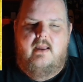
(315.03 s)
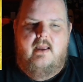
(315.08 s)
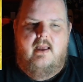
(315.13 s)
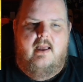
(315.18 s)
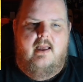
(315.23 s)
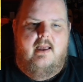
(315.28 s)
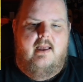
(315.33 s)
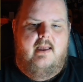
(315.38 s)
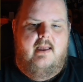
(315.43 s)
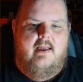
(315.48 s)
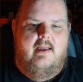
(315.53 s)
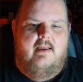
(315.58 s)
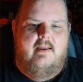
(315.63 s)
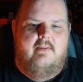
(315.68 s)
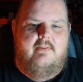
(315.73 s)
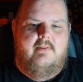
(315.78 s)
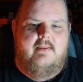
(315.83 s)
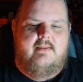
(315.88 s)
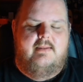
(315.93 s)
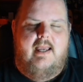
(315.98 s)
Uh,
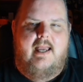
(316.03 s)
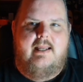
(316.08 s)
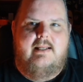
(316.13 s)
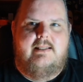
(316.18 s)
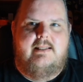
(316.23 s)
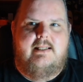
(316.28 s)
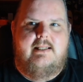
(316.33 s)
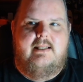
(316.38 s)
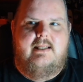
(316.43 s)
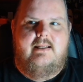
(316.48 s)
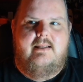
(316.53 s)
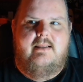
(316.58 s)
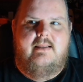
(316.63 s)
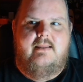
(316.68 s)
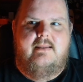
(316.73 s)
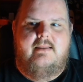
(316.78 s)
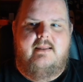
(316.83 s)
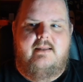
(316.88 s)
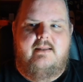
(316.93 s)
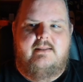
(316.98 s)
that,
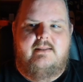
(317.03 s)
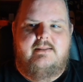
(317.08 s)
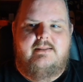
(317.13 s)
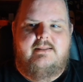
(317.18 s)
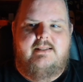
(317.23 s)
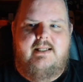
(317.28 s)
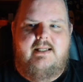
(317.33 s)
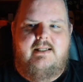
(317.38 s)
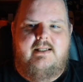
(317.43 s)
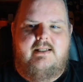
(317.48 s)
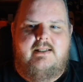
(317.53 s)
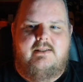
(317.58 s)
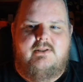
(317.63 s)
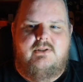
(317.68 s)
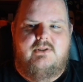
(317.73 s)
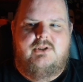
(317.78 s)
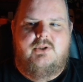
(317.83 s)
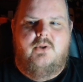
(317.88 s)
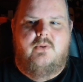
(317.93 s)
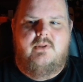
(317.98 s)
the, the
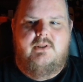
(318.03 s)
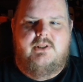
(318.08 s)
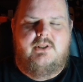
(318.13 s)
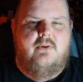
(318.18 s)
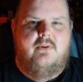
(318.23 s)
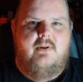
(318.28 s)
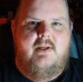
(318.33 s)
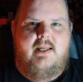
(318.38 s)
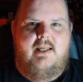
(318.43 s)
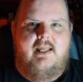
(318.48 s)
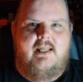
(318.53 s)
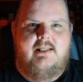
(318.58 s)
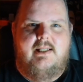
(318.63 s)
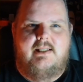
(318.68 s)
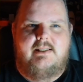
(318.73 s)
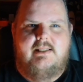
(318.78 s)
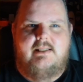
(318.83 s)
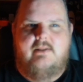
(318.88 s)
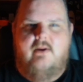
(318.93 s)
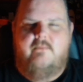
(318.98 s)
short story, it
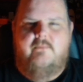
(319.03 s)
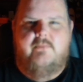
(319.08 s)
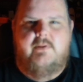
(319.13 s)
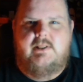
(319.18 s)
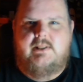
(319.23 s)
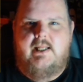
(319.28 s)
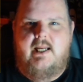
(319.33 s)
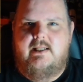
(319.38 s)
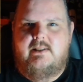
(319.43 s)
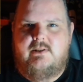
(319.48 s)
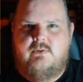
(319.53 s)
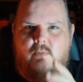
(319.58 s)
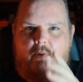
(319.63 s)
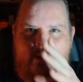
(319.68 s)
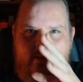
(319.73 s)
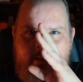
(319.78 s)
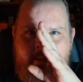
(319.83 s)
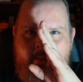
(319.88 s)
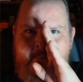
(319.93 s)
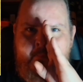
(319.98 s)
doesn't overstay its
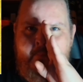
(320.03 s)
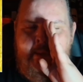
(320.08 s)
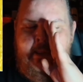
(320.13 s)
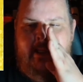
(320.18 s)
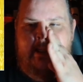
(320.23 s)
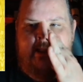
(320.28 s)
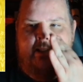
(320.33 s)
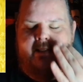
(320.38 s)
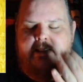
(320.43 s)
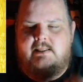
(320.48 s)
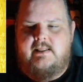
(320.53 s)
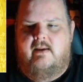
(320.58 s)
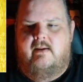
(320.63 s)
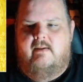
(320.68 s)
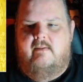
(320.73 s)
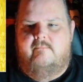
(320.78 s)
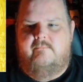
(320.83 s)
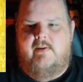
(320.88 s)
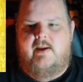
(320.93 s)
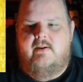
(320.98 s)
welcome. It's
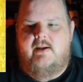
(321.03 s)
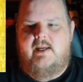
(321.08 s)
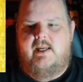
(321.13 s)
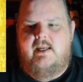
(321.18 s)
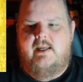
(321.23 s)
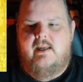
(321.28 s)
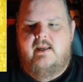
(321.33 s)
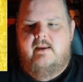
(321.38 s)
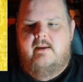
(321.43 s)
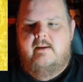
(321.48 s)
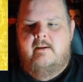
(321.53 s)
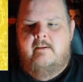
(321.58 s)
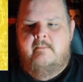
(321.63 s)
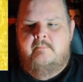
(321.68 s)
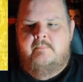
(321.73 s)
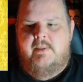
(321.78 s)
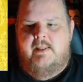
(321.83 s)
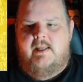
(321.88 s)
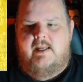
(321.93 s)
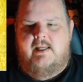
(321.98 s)
uh, very,
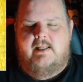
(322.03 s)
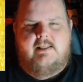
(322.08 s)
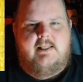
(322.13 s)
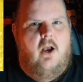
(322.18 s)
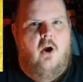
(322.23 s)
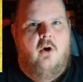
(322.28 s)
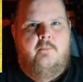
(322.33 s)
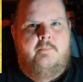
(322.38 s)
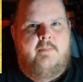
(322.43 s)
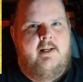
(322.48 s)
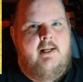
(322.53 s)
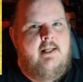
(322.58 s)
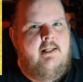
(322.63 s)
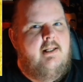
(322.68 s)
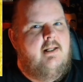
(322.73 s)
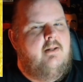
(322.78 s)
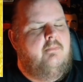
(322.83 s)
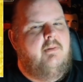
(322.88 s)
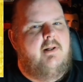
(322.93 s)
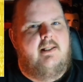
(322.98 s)
it's
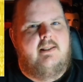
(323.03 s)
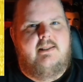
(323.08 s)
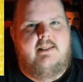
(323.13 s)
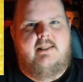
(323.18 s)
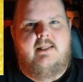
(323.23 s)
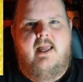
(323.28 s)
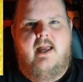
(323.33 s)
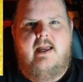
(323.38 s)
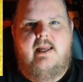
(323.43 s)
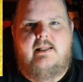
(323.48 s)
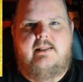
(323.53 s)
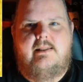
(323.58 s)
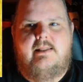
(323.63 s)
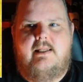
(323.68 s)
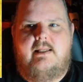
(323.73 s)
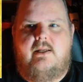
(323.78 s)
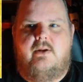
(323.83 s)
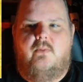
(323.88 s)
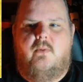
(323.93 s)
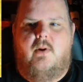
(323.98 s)
open-ended, but it's not.
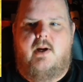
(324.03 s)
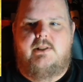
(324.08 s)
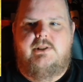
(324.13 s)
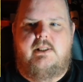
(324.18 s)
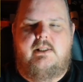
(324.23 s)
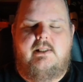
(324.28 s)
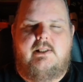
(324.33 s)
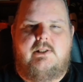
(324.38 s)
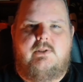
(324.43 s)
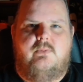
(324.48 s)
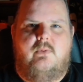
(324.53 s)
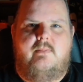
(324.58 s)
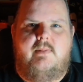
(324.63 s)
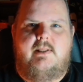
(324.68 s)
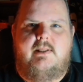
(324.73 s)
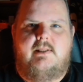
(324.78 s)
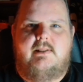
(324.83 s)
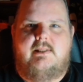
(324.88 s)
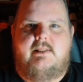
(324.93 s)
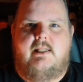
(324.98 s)
You're watching this
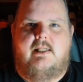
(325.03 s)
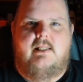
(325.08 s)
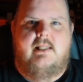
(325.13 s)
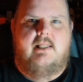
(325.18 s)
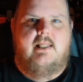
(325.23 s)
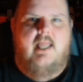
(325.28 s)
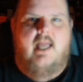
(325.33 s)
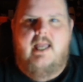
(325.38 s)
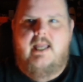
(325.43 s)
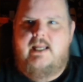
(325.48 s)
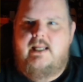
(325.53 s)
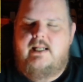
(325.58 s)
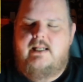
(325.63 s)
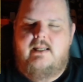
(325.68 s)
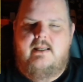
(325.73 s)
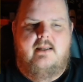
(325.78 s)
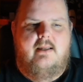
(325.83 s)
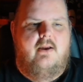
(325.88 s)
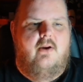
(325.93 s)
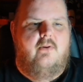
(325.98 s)
woman's
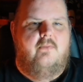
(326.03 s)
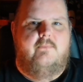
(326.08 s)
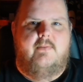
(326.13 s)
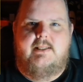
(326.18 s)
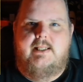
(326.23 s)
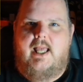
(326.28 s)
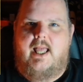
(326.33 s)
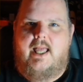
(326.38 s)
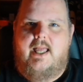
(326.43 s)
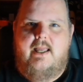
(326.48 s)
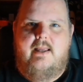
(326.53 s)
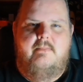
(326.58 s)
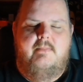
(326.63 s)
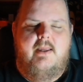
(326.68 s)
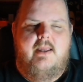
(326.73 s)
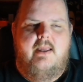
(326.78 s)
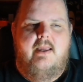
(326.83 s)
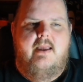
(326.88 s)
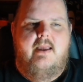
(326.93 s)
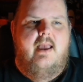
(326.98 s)
decline over
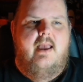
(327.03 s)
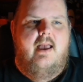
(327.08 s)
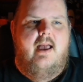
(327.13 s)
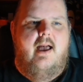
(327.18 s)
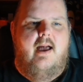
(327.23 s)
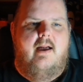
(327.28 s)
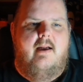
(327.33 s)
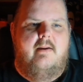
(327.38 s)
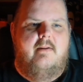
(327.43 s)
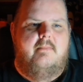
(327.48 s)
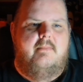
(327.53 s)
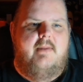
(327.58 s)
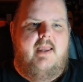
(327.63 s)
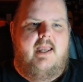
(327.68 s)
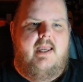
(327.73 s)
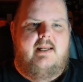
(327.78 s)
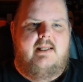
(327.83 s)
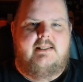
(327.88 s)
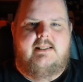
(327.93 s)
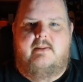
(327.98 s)
time. Um,
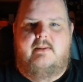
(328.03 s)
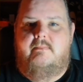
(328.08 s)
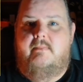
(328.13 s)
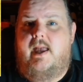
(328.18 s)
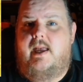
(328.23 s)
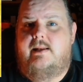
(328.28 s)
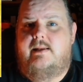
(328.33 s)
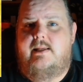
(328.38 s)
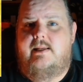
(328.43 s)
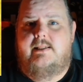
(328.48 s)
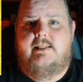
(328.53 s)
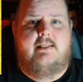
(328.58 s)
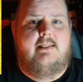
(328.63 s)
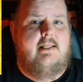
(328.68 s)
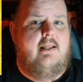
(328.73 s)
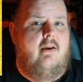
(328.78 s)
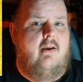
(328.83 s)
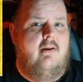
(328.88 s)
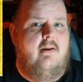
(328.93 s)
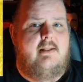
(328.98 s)
and is it madness? Is
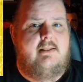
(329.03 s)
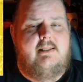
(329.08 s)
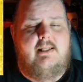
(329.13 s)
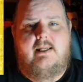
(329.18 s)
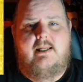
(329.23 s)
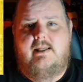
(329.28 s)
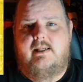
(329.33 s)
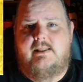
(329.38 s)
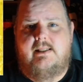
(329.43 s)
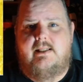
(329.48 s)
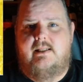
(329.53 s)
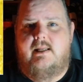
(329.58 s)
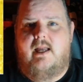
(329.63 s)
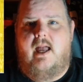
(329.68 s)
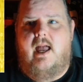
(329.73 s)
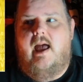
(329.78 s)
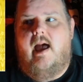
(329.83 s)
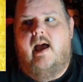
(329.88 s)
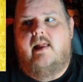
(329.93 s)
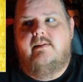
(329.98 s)
it a haunting? Is it?
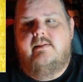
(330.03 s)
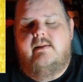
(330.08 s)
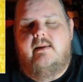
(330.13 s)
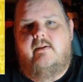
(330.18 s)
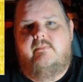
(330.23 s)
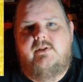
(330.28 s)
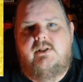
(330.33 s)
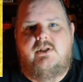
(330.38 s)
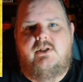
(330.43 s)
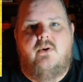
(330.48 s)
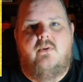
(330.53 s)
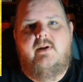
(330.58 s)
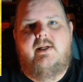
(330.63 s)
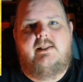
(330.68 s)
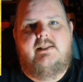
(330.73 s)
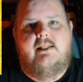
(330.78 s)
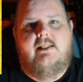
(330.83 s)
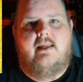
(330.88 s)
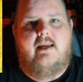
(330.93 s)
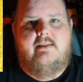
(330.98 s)
I, I love
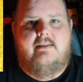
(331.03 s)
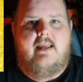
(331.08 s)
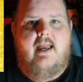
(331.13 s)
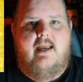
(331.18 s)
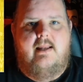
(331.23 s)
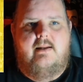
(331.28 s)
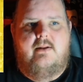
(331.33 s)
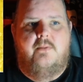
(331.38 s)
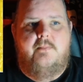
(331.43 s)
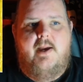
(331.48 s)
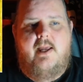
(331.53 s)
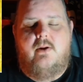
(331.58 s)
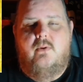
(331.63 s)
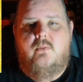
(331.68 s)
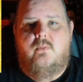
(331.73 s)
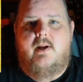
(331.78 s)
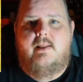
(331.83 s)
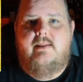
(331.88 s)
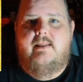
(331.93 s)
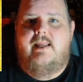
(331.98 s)
stories like that, no matter
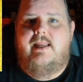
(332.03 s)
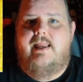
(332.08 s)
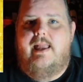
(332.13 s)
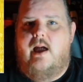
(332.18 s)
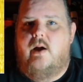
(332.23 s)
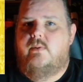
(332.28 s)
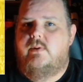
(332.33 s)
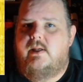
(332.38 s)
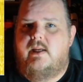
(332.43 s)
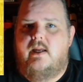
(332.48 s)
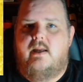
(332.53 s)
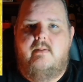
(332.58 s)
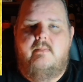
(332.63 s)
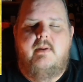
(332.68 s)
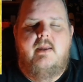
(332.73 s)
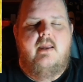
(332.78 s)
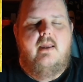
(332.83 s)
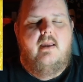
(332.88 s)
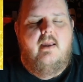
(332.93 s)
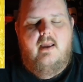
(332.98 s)
what the outcome.
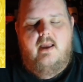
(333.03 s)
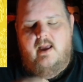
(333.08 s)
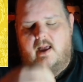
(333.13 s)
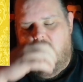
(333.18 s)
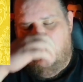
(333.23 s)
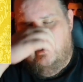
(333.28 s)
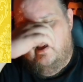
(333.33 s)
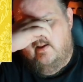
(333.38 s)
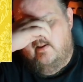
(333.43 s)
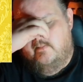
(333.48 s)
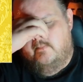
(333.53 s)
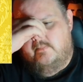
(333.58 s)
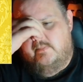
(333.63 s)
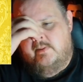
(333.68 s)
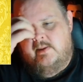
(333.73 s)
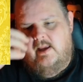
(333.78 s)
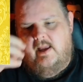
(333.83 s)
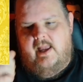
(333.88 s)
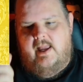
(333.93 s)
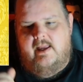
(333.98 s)

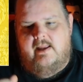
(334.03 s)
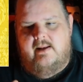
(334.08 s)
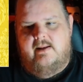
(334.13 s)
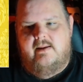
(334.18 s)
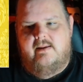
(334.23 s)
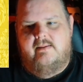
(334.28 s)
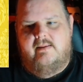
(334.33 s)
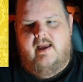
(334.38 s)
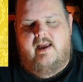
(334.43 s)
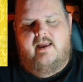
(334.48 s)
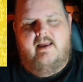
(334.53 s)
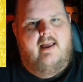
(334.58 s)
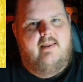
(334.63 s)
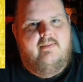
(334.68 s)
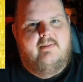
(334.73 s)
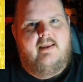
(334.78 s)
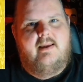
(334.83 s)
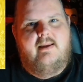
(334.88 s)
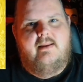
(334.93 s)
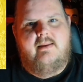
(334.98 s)
Um, and I, I
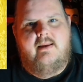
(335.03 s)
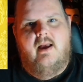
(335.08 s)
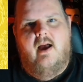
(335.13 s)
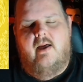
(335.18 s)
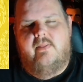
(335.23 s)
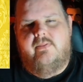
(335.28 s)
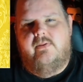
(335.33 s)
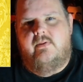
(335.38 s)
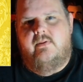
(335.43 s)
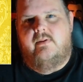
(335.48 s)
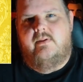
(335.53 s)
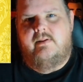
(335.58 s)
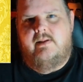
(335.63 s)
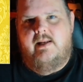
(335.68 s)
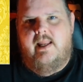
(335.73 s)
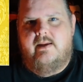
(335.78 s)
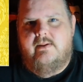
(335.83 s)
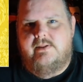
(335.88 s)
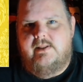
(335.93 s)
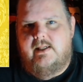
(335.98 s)
think the author
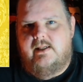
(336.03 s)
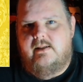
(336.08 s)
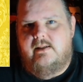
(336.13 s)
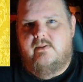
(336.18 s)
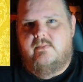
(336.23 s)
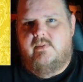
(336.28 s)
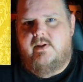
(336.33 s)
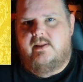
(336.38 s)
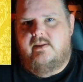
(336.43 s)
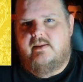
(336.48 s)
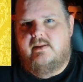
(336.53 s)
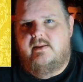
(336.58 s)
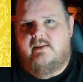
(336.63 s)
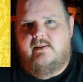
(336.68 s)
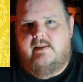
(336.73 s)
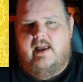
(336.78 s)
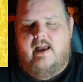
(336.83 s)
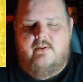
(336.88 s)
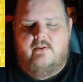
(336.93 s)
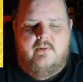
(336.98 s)
nailed it with
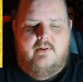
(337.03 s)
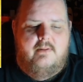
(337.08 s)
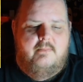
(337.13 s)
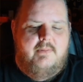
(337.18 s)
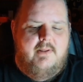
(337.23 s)
that one.